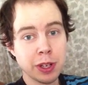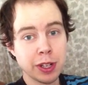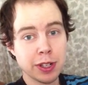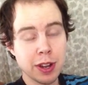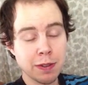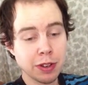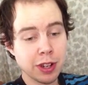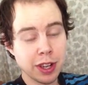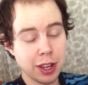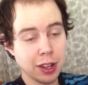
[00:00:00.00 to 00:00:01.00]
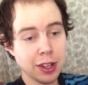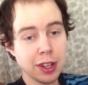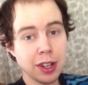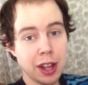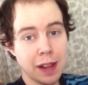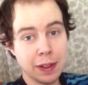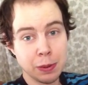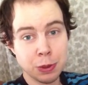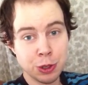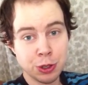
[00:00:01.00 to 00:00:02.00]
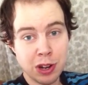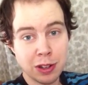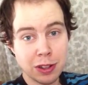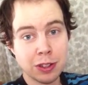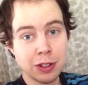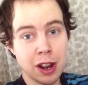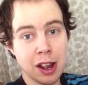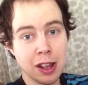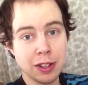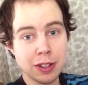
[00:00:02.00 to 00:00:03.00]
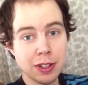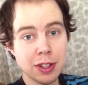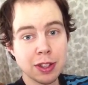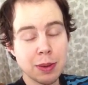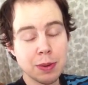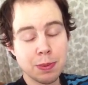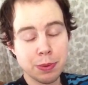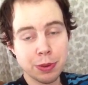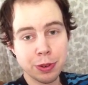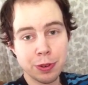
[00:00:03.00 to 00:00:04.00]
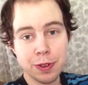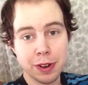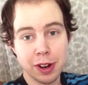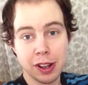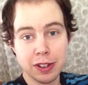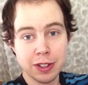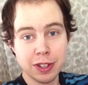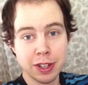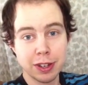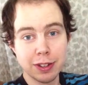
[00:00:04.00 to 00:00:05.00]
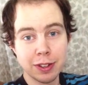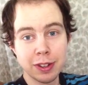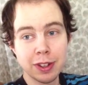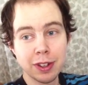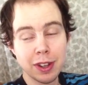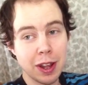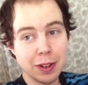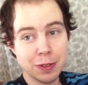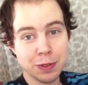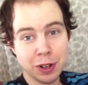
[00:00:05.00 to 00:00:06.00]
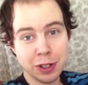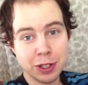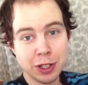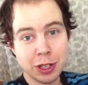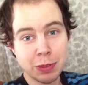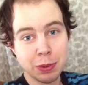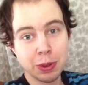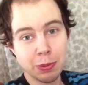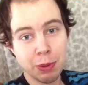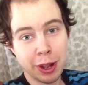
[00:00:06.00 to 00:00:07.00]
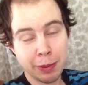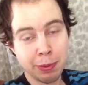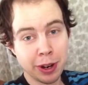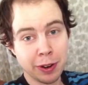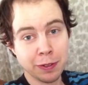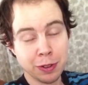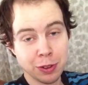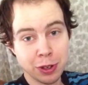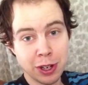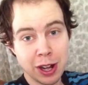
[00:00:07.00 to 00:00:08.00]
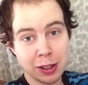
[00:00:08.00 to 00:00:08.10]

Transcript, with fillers: minutes every day, and they will strengthen your eyes. They will improve your eyesight. And it's very cheap. You can buy a pair for $3.